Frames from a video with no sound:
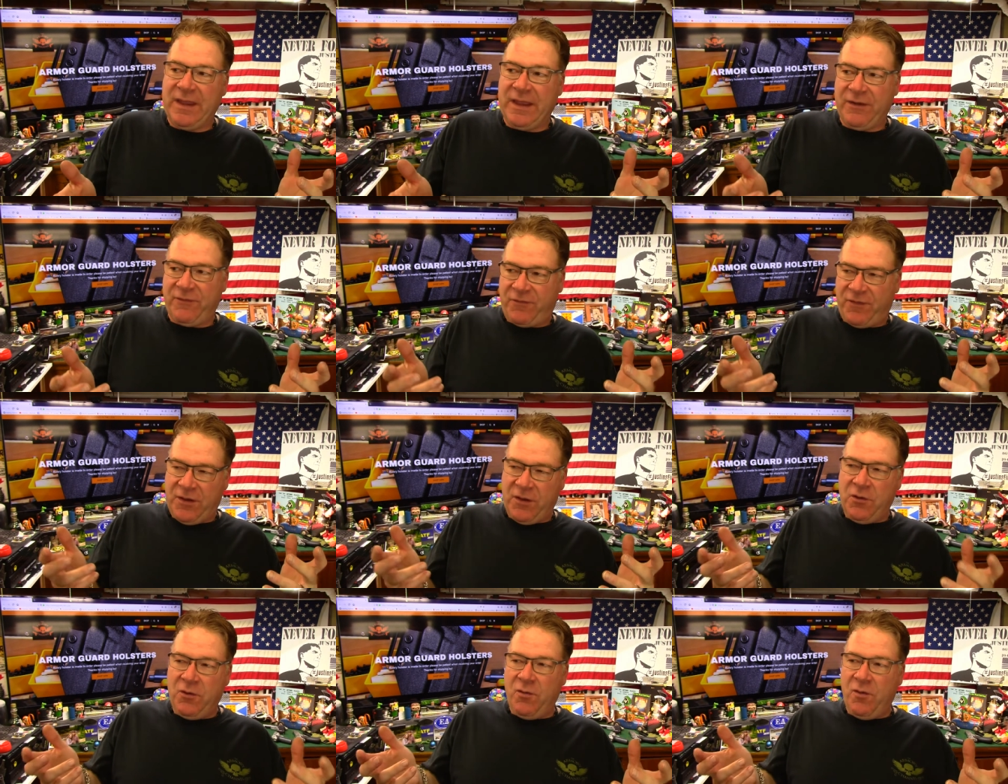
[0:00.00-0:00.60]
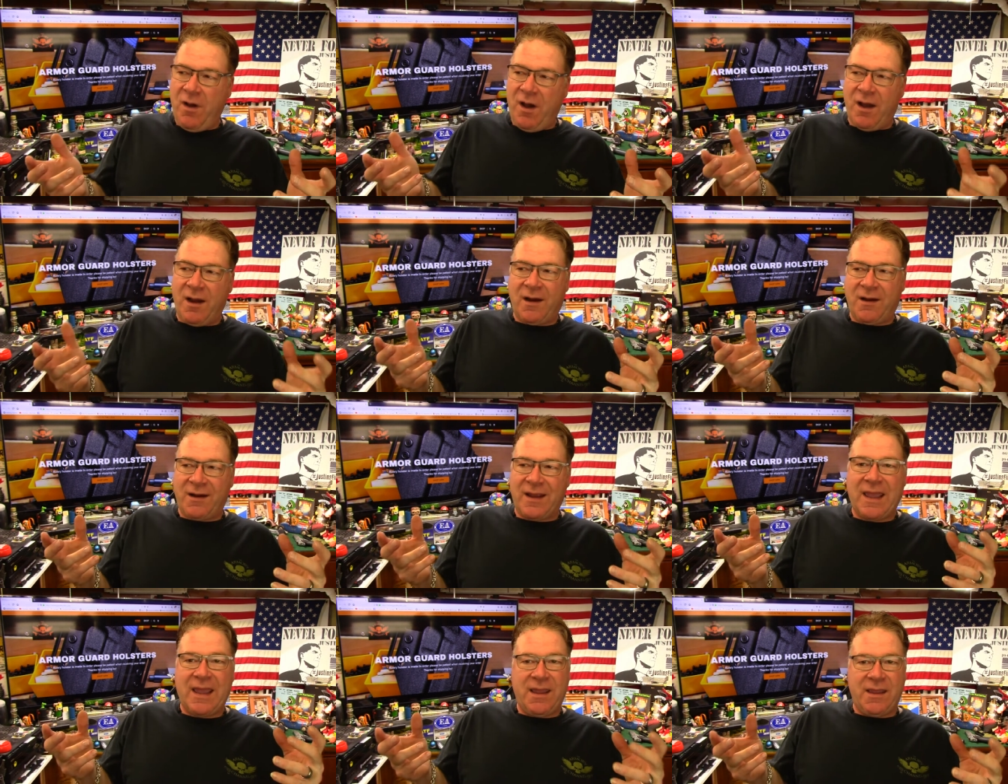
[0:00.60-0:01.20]
if you
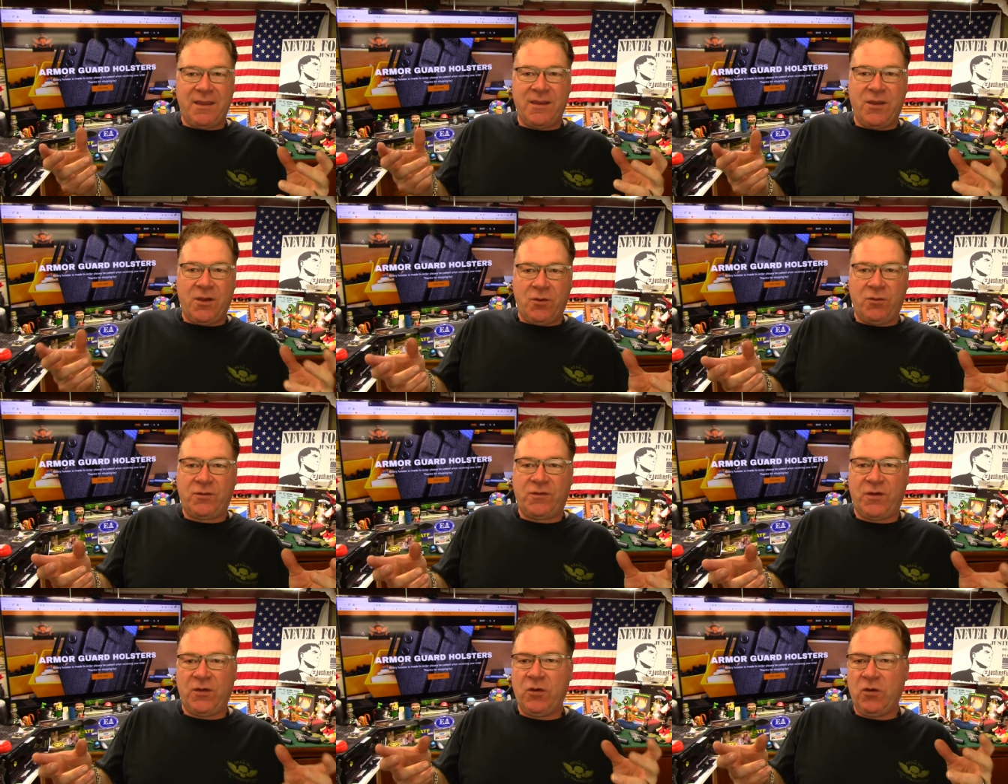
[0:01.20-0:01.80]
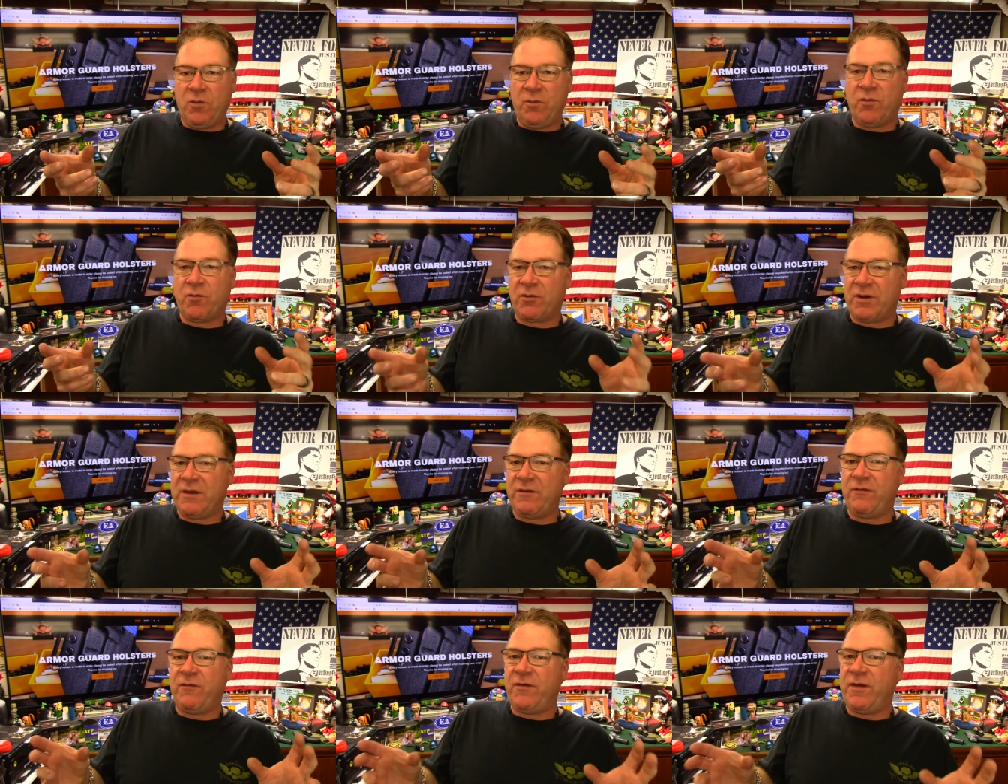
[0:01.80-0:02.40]
are a YouTube
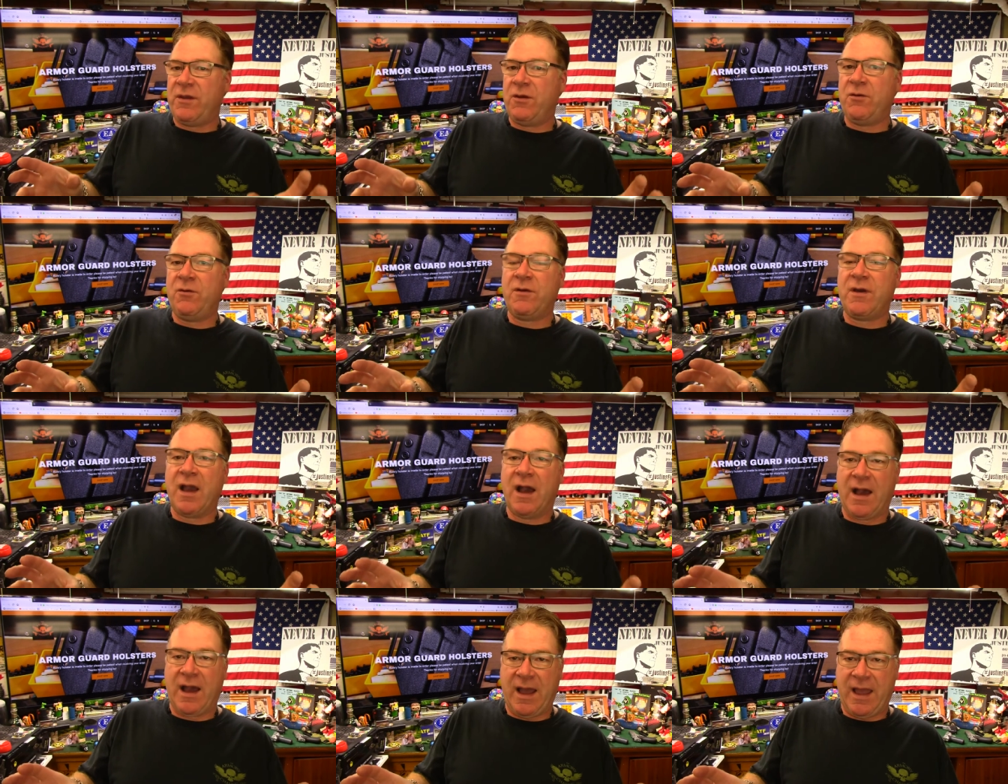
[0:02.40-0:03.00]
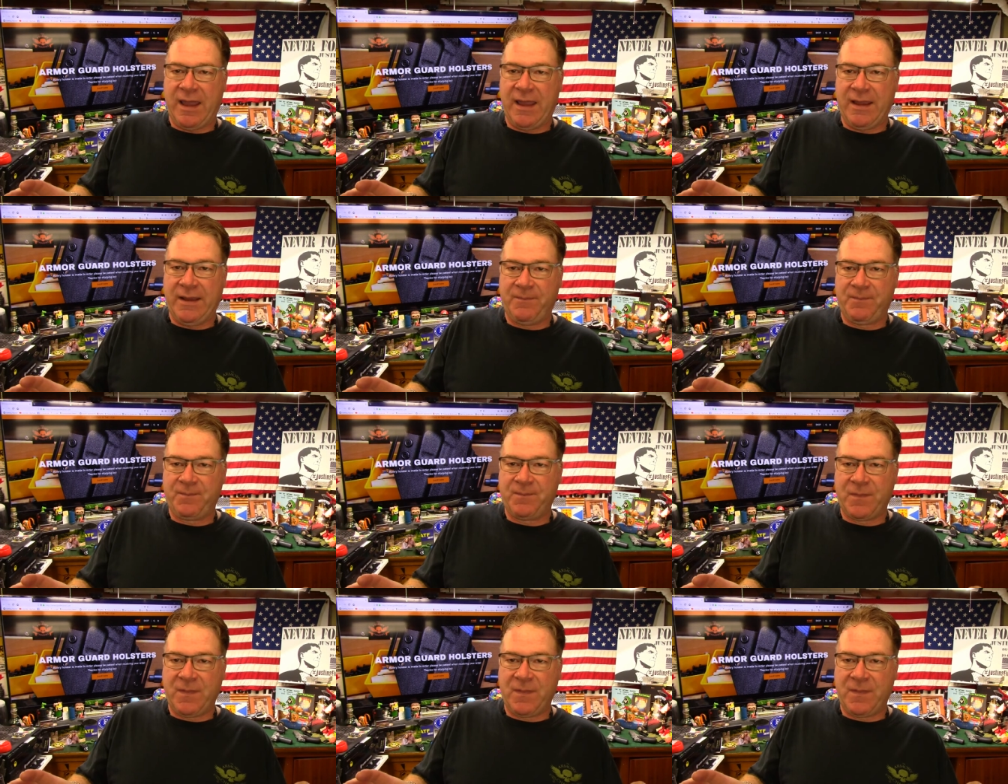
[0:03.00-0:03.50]
review guy,